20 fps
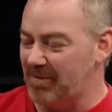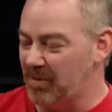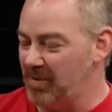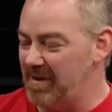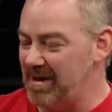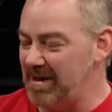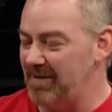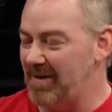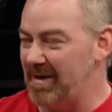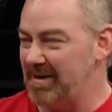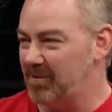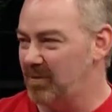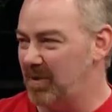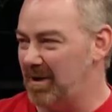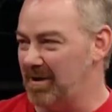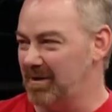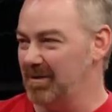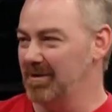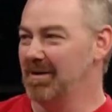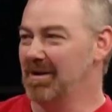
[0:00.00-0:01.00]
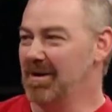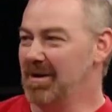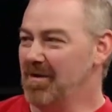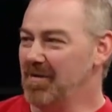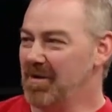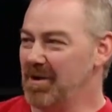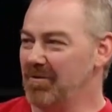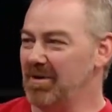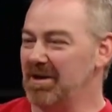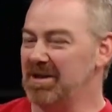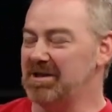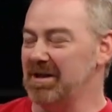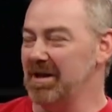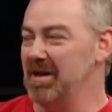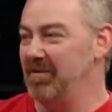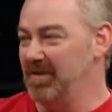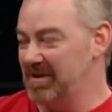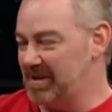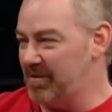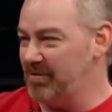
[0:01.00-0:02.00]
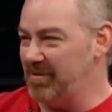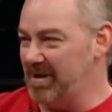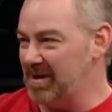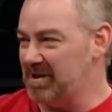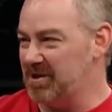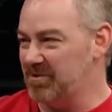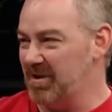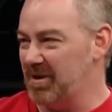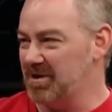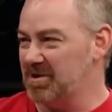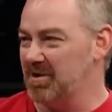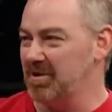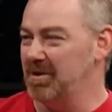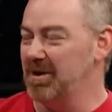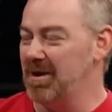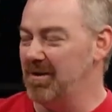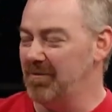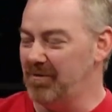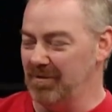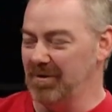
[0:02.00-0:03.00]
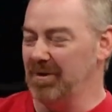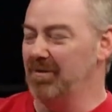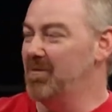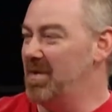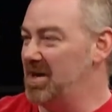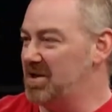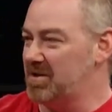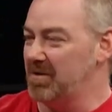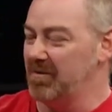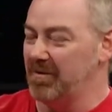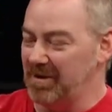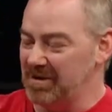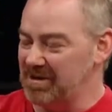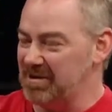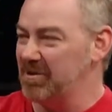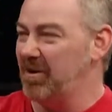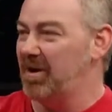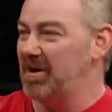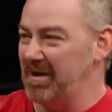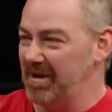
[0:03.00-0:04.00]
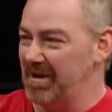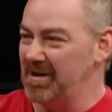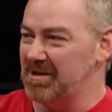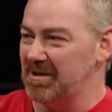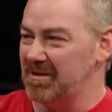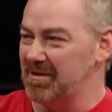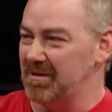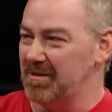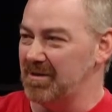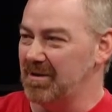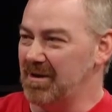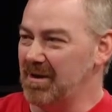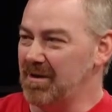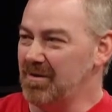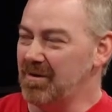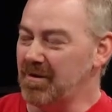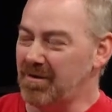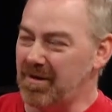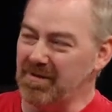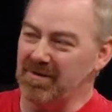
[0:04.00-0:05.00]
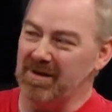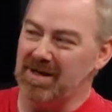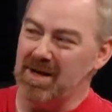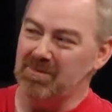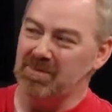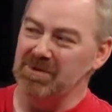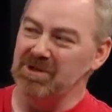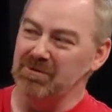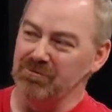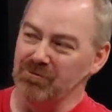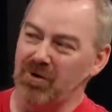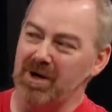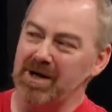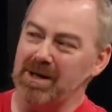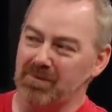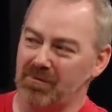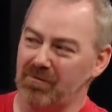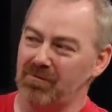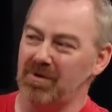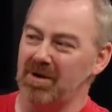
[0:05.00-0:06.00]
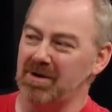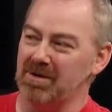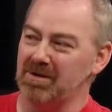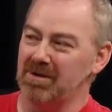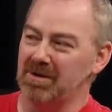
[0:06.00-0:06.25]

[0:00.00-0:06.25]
the end of Act 1, there is, in this 3-act structure, you've mentioned the inciting incident, the thing that happens right up front